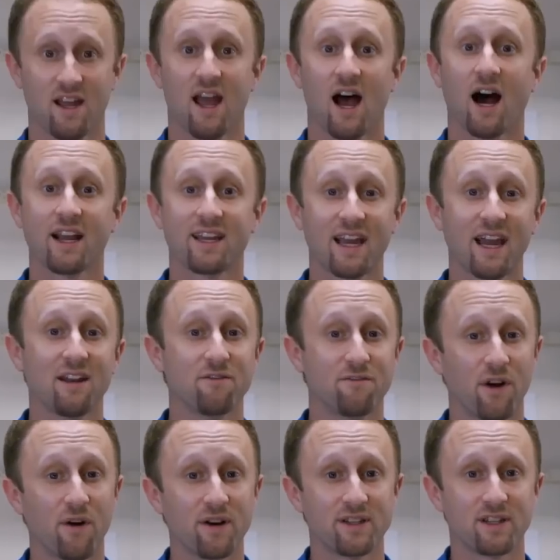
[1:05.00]
Again,
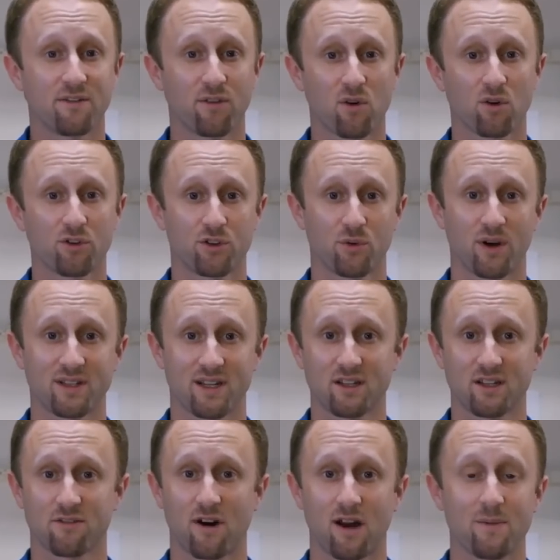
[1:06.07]
very difficult to
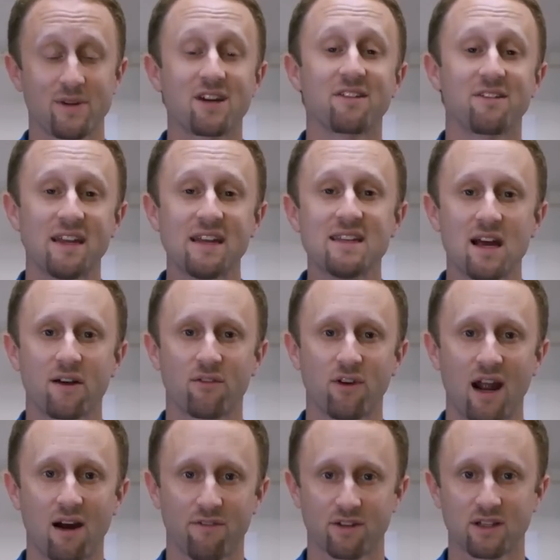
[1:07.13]
identify because they never
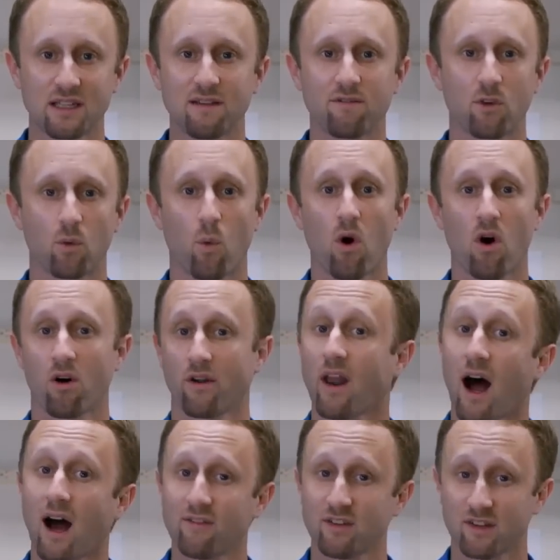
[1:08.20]
have to leave the wall, and
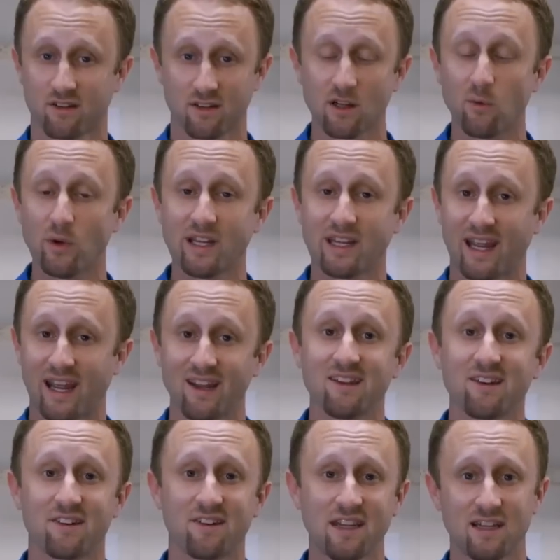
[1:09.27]
obviously we can't
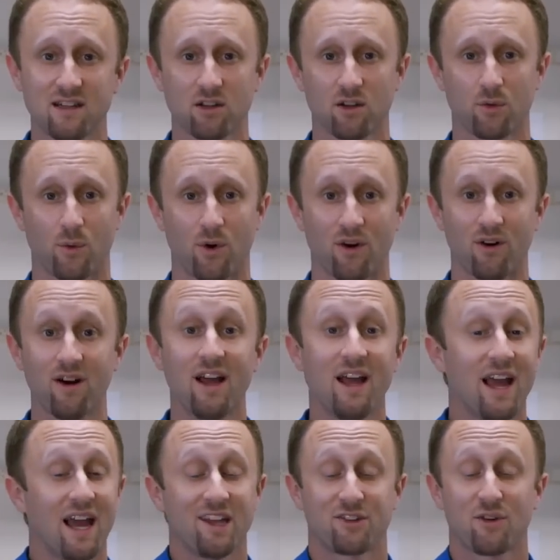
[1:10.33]
see into the wall.
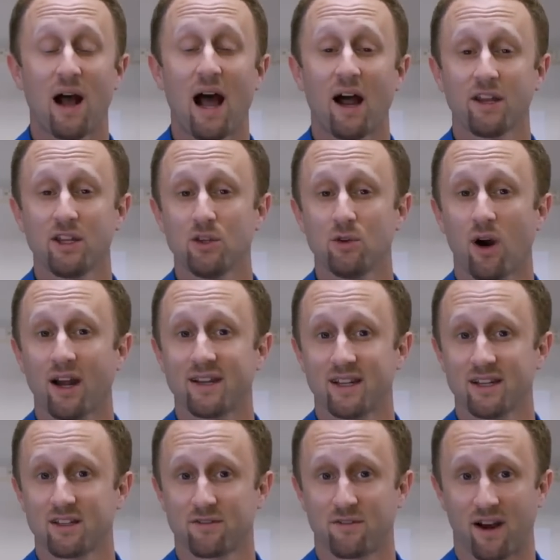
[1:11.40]
And so, how do you
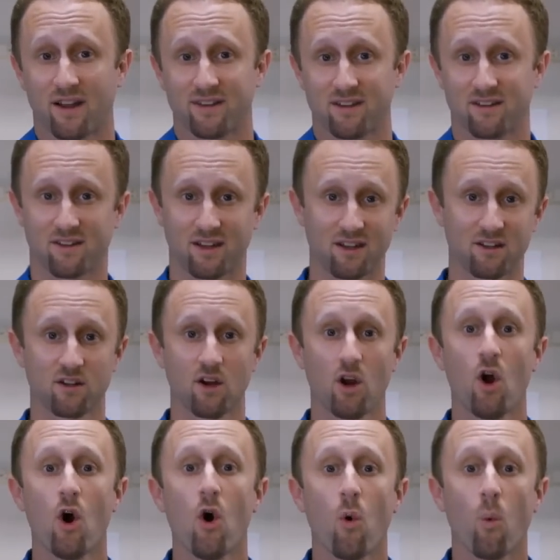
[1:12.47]
identify these things?
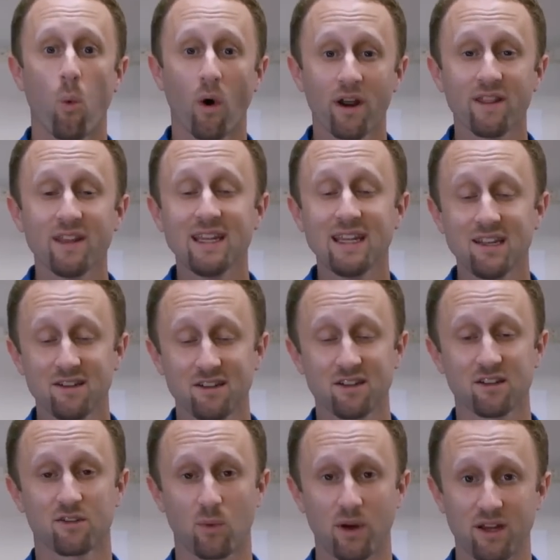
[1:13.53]
One of the
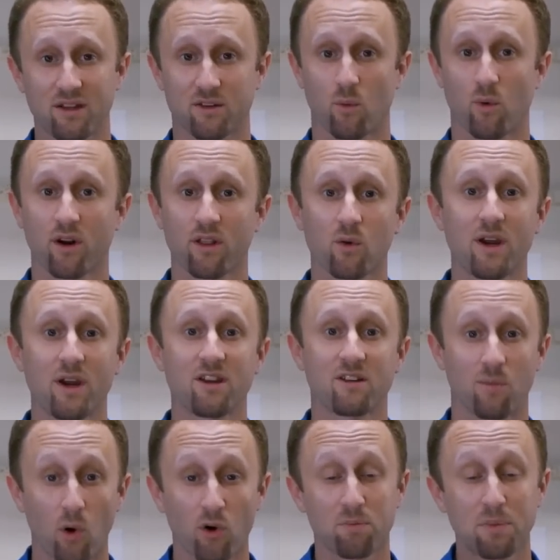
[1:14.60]
easiest ways, and one of the ways
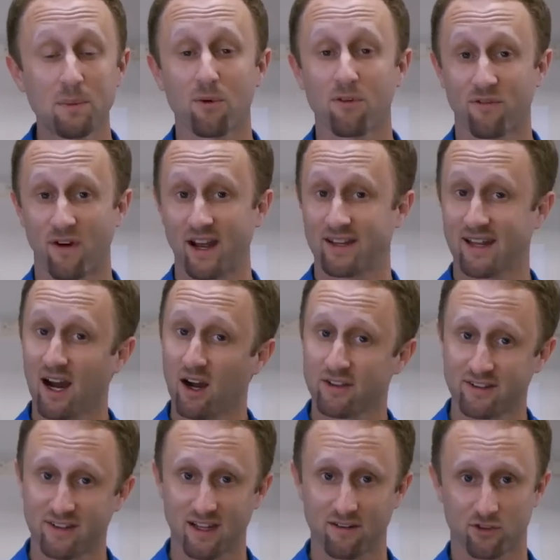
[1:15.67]
most people find out
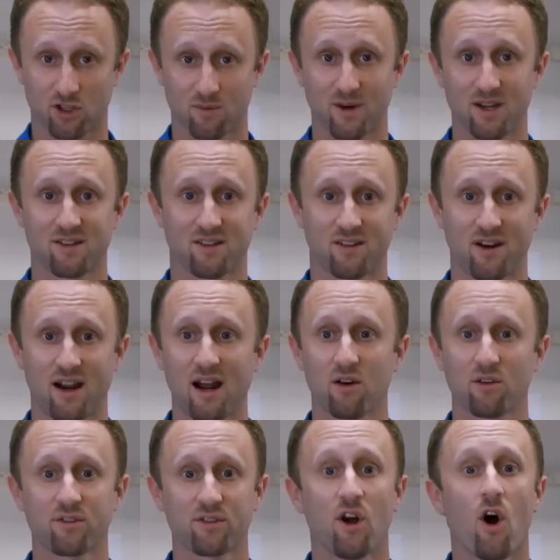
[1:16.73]
that they have termites in their
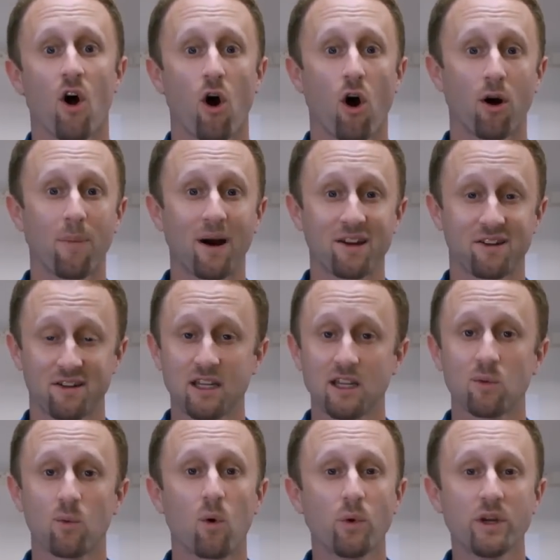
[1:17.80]
house, are by
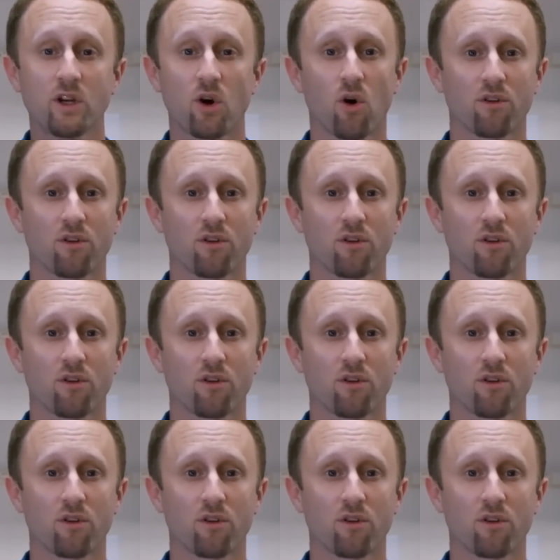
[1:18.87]
seeing what we call